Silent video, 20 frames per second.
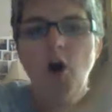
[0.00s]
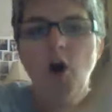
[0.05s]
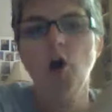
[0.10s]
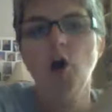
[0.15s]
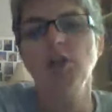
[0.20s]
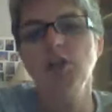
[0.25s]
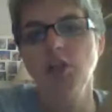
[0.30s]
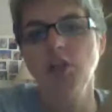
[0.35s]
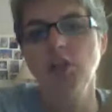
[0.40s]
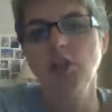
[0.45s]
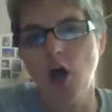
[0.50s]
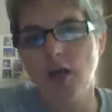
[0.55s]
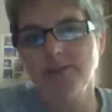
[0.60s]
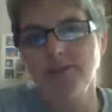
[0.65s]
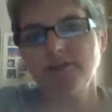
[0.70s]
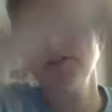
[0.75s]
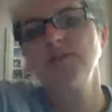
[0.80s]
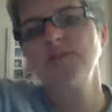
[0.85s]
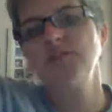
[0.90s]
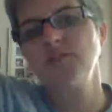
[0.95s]
I'll
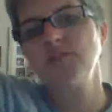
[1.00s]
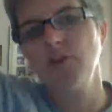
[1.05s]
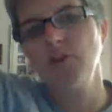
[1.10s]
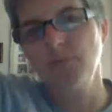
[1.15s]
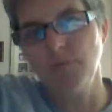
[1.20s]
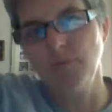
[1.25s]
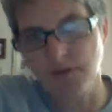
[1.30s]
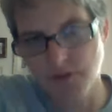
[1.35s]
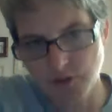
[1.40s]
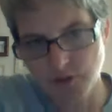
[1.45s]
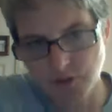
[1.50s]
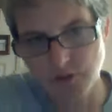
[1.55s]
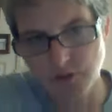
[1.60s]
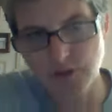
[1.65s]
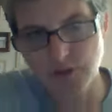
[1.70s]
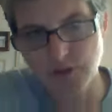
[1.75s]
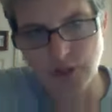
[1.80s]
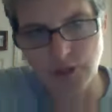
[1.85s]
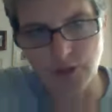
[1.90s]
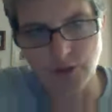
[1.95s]
allot so much
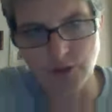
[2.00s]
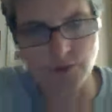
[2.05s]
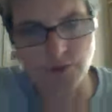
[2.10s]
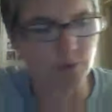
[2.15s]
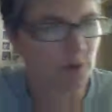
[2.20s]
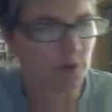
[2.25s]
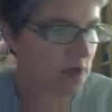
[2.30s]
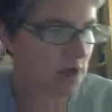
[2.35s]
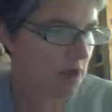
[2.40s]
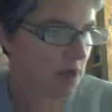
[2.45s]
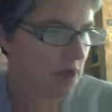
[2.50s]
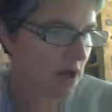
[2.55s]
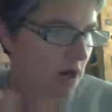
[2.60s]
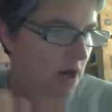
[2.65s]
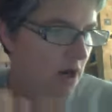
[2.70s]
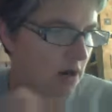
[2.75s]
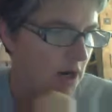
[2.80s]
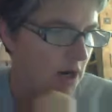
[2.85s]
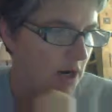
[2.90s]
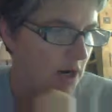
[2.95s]
to you.
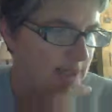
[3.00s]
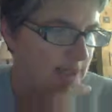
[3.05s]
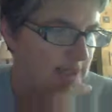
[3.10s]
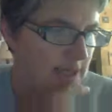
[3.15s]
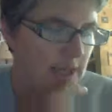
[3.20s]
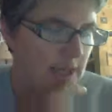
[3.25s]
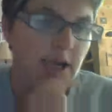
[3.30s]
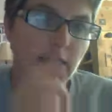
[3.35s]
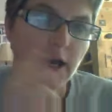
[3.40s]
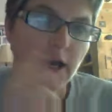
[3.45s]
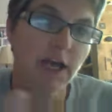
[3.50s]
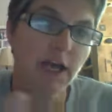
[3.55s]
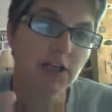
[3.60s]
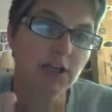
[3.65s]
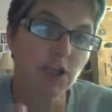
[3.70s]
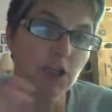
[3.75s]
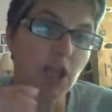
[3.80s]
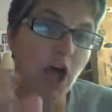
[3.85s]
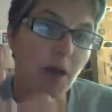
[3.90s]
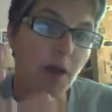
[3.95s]
All right. An
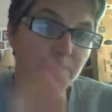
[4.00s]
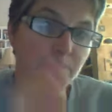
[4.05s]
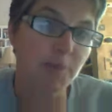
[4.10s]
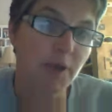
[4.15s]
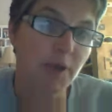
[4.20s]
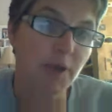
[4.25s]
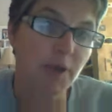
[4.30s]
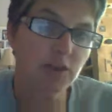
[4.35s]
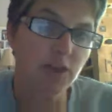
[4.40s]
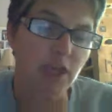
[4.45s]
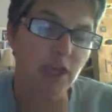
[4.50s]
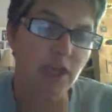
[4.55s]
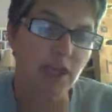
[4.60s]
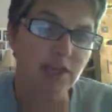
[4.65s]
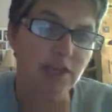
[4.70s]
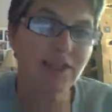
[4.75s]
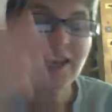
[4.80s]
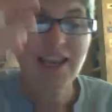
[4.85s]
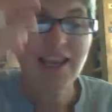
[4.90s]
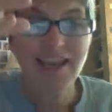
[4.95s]
allotment
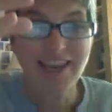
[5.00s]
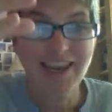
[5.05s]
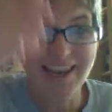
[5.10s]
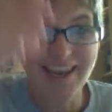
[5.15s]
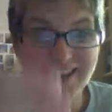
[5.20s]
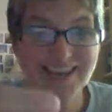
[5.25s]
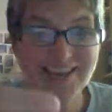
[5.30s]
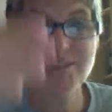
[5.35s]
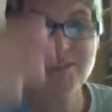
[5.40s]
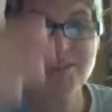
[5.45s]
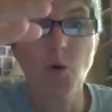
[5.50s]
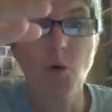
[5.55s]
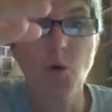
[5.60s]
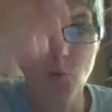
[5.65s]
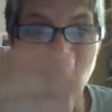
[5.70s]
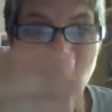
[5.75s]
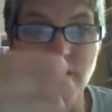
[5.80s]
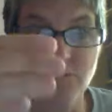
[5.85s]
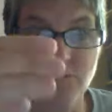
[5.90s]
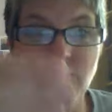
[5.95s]
then is
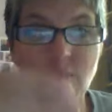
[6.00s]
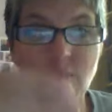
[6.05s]
one of